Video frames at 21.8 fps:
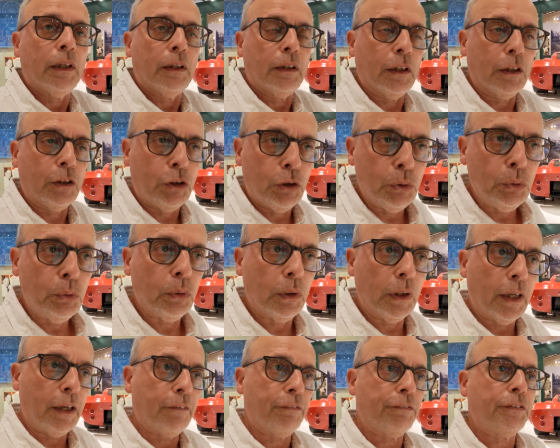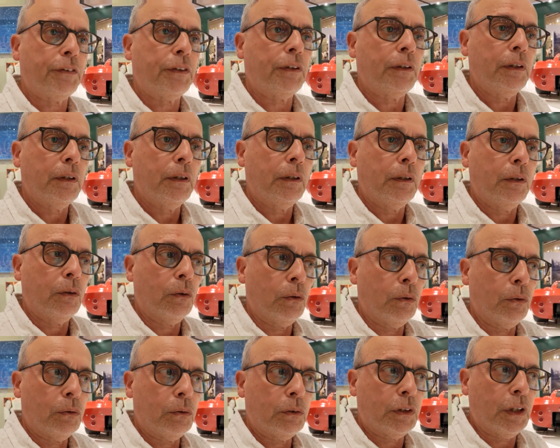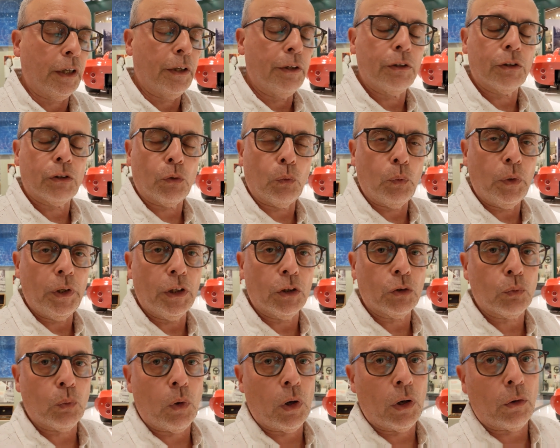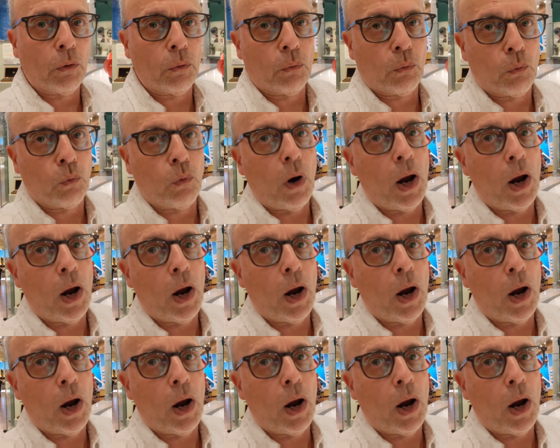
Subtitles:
the two left tires and wheels want to